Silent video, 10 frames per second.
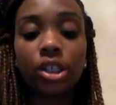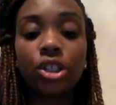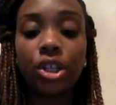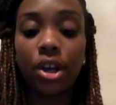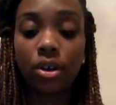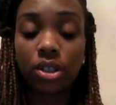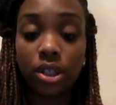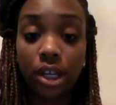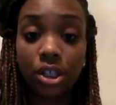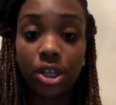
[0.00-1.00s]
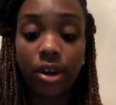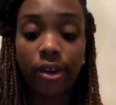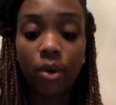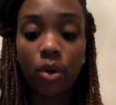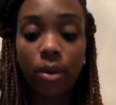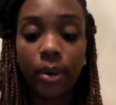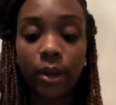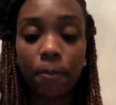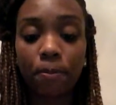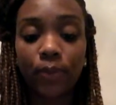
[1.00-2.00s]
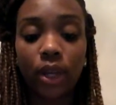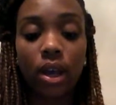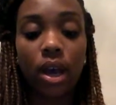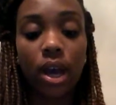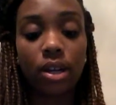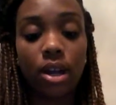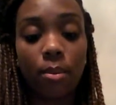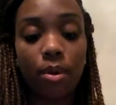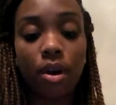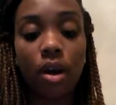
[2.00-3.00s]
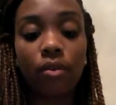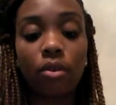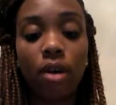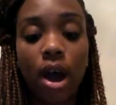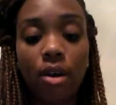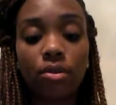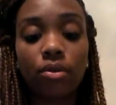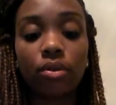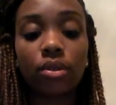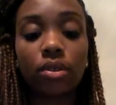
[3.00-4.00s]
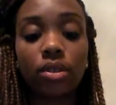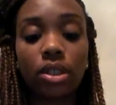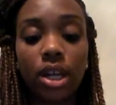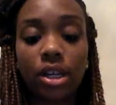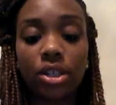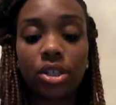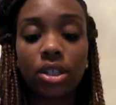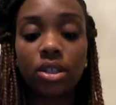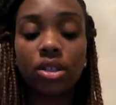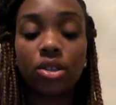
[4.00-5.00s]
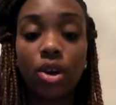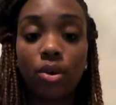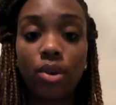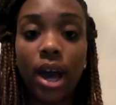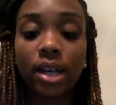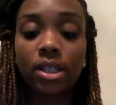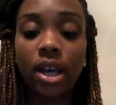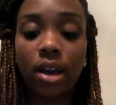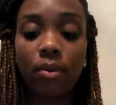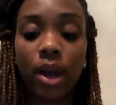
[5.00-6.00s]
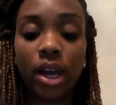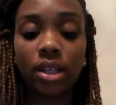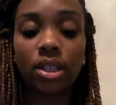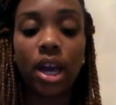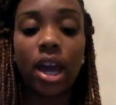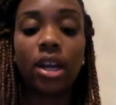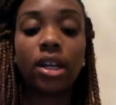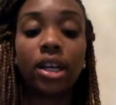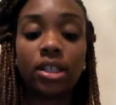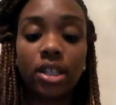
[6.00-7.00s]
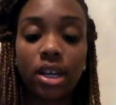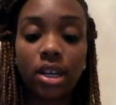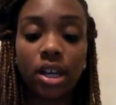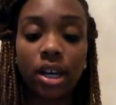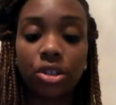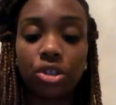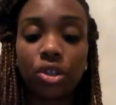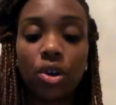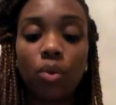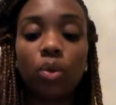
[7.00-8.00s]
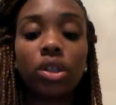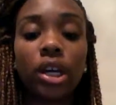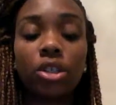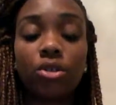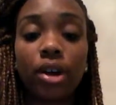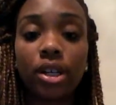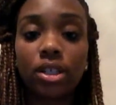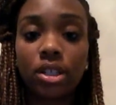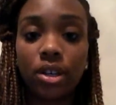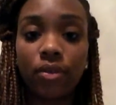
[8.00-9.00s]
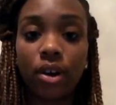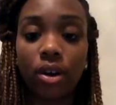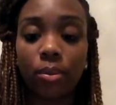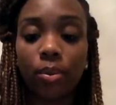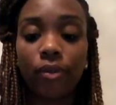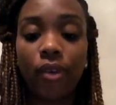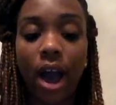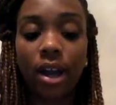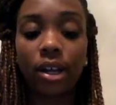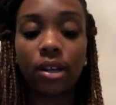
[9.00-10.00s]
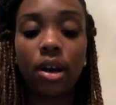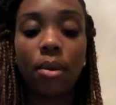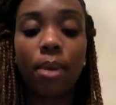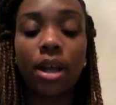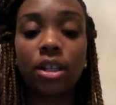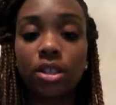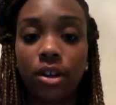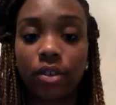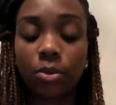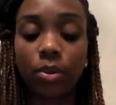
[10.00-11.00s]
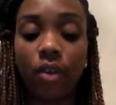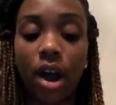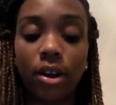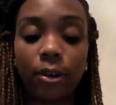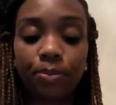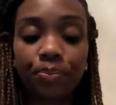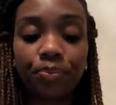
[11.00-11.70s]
geostationary orbit, a number of ground stations known as gateways, and an antenna dish with a transceiver provided by the service provider.